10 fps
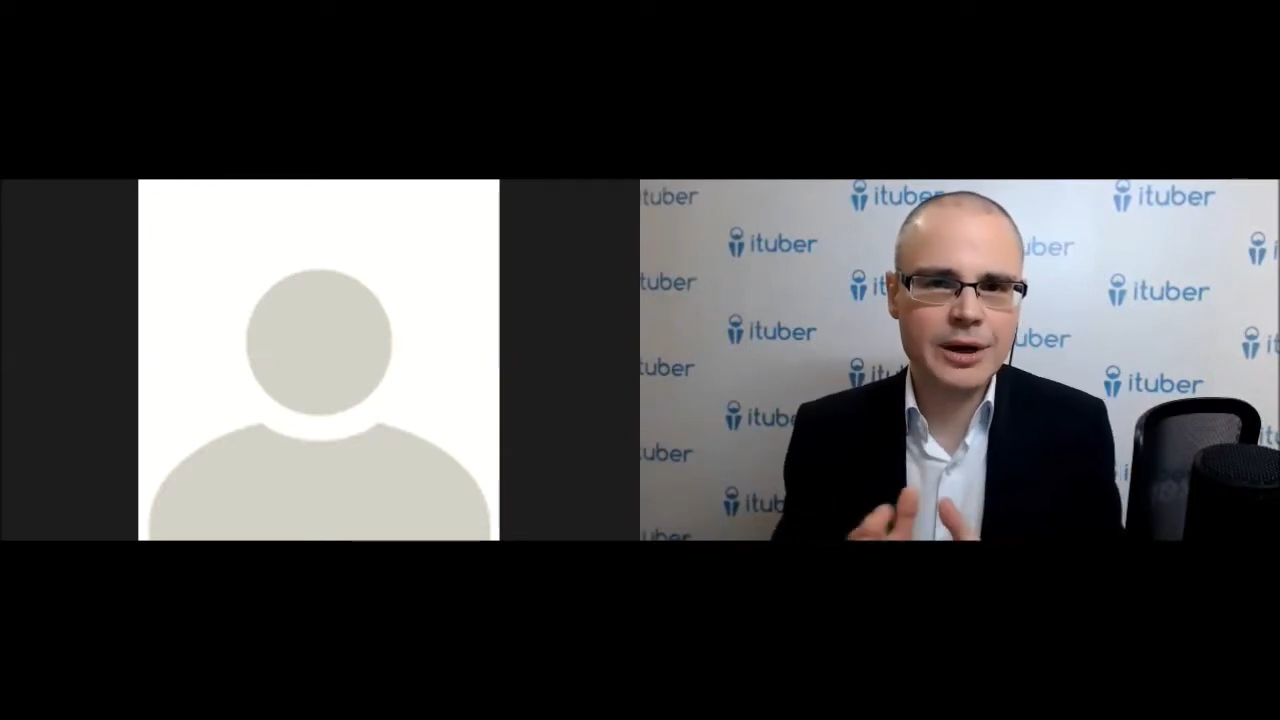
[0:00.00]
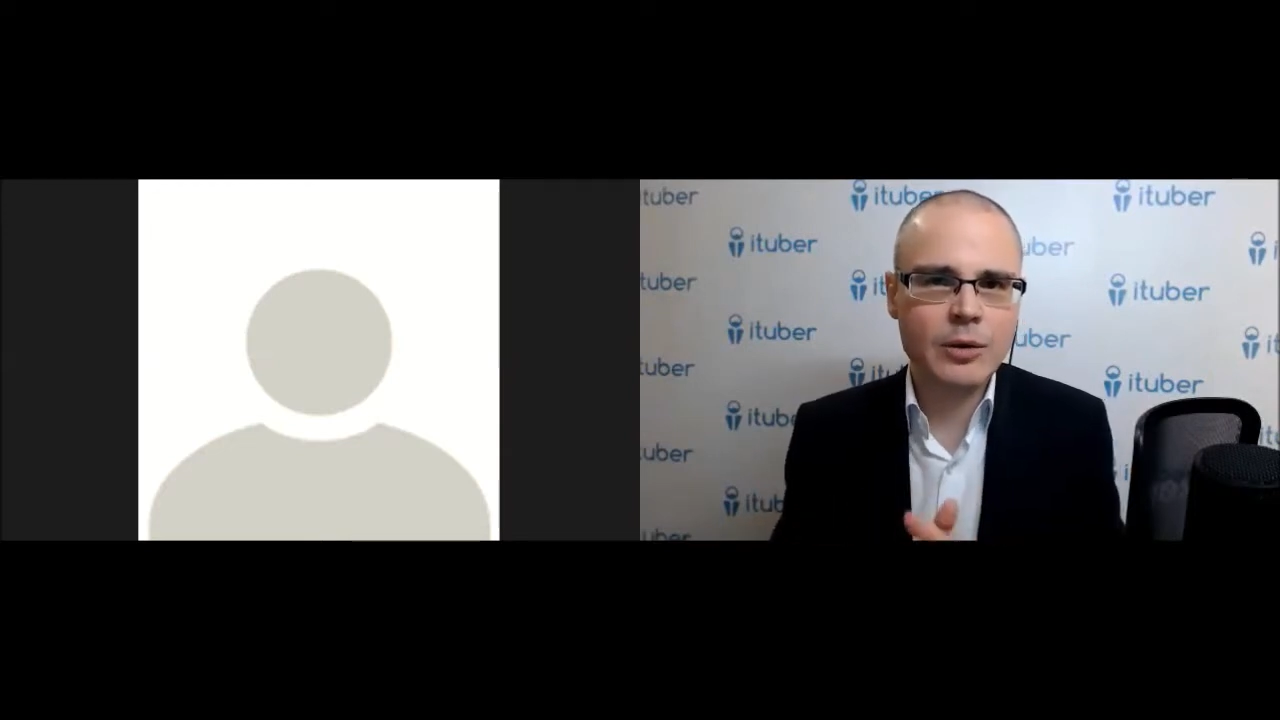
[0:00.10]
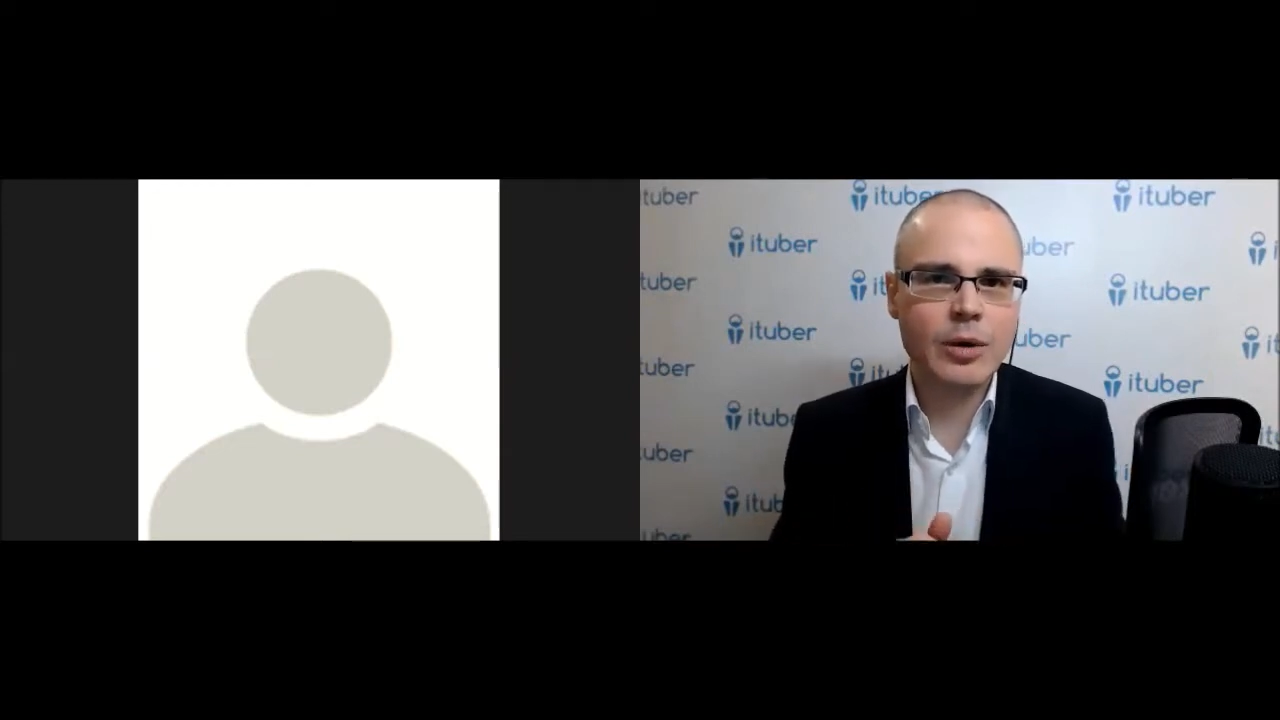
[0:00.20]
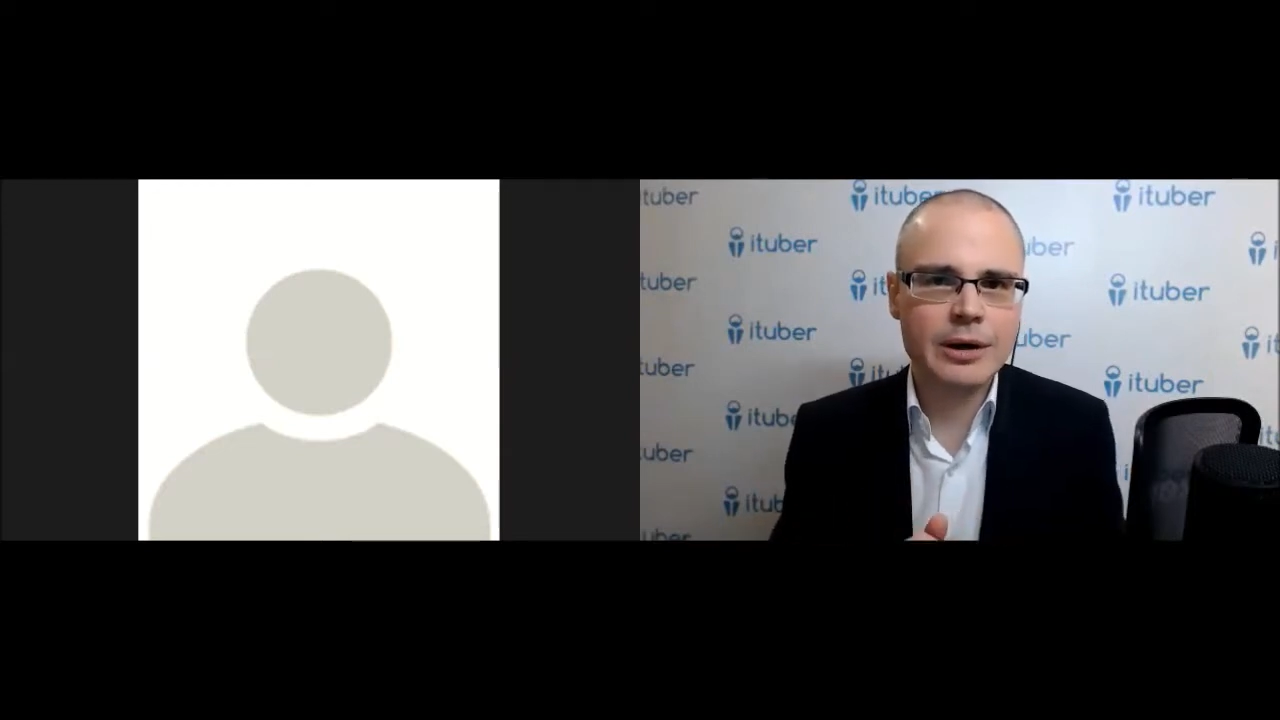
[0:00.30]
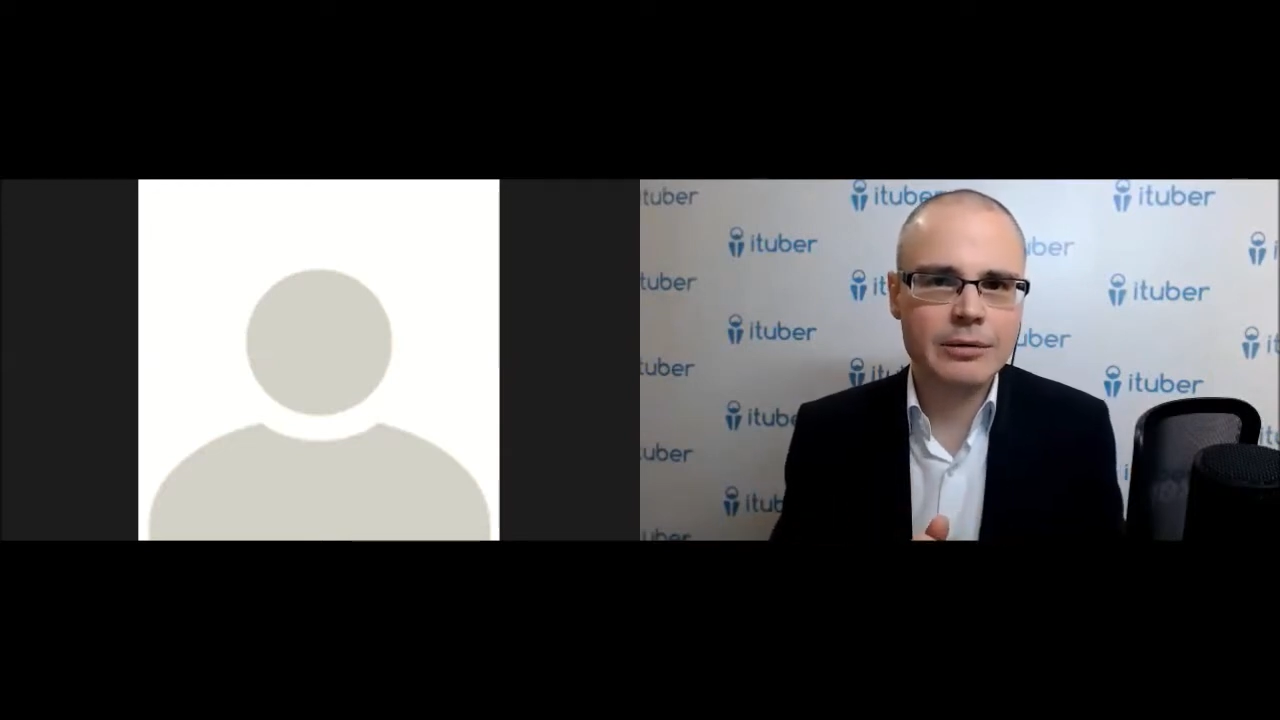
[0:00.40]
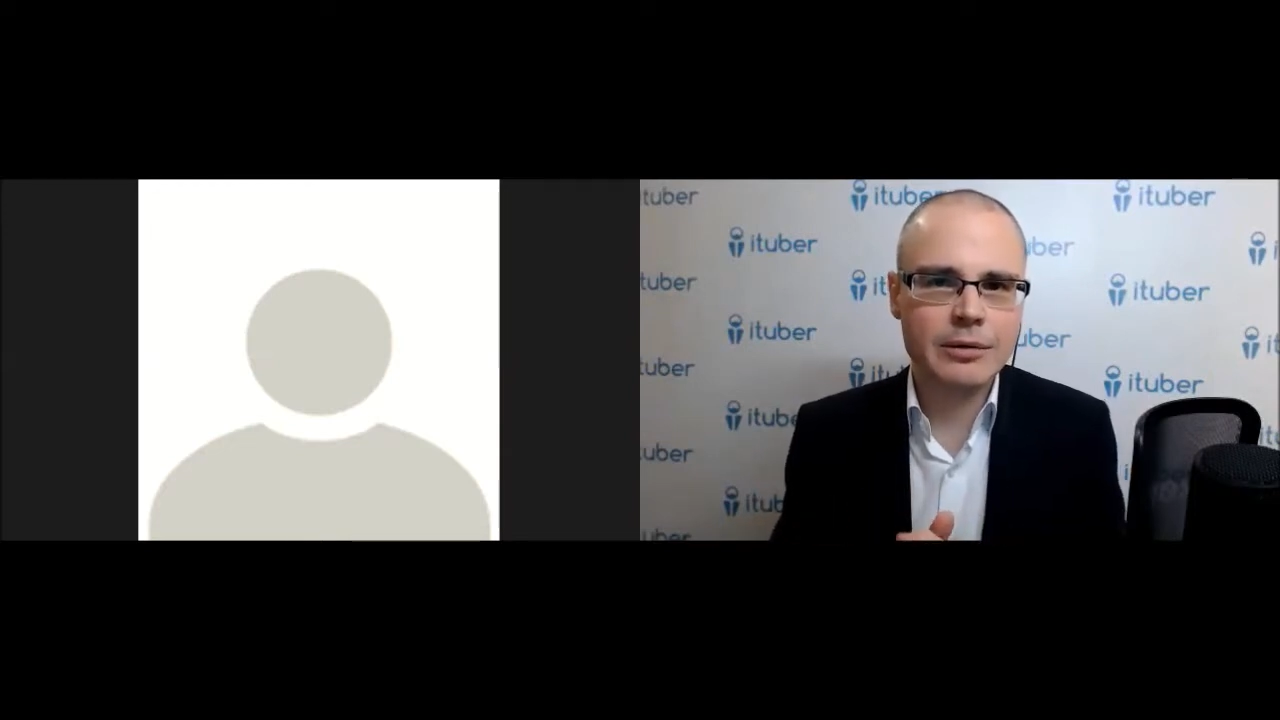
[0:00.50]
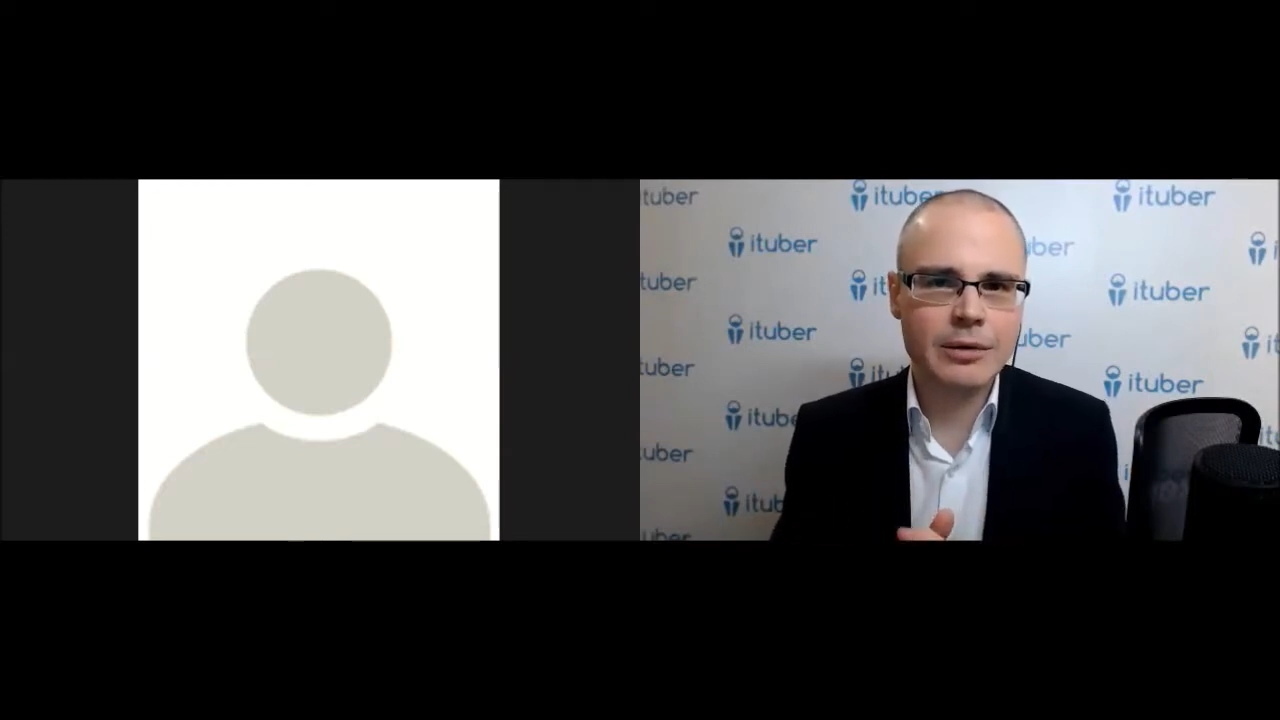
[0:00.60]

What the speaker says: are you working